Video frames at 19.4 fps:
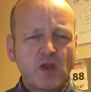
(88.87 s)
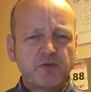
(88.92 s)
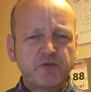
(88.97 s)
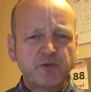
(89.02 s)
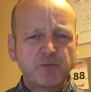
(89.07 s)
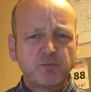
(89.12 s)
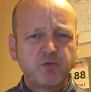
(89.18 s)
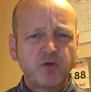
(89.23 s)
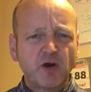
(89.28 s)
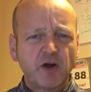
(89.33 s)

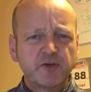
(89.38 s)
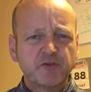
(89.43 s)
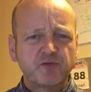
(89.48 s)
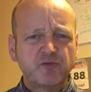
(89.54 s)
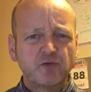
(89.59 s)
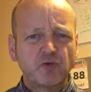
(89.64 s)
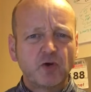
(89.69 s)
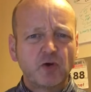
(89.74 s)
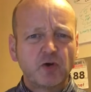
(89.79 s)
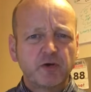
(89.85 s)
some prize
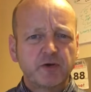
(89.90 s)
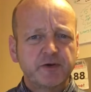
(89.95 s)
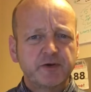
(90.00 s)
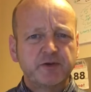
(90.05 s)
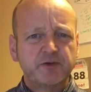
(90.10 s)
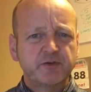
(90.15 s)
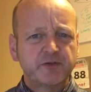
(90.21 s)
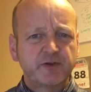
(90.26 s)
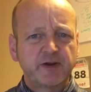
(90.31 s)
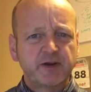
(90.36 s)
draw, and
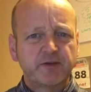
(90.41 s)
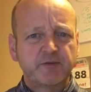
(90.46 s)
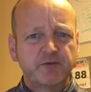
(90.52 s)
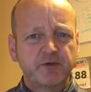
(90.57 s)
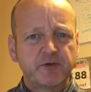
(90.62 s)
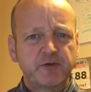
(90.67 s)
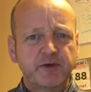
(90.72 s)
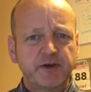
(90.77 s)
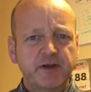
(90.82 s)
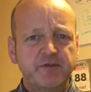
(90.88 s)
you just click
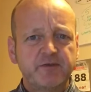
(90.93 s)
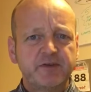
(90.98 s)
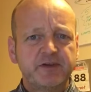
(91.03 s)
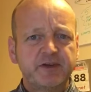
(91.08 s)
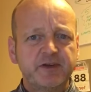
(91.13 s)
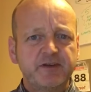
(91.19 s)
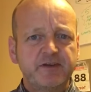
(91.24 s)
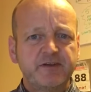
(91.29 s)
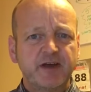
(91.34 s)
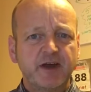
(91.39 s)
through and leave your
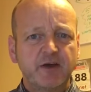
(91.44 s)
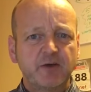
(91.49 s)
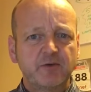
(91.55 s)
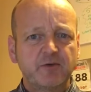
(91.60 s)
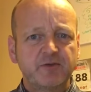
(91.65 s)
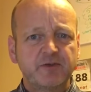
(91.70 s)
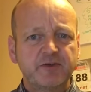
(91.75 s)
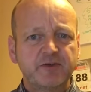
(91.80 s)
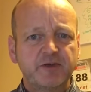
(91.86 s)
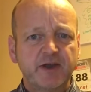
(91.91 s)

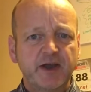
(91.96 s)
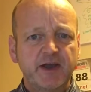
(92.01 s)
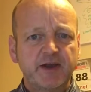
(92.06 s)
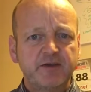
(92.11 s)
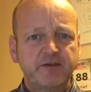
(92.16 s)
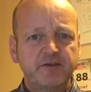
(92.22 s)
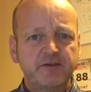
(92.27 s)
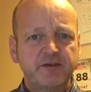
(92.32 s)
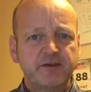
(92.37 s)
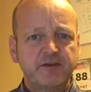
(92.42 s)
details, and you get
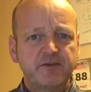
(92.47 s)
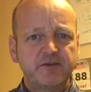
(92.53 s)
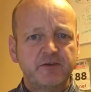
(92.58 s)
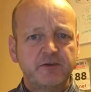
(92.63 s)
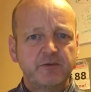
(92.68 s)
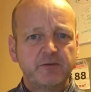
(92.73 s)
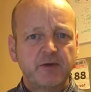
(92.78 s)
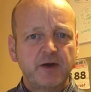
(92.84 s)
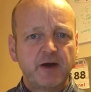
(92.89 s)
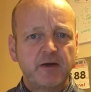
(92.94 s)
entered
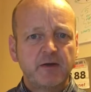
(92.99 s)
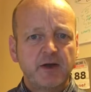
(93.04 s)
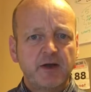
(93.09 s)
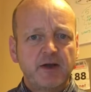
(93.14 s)
into uh,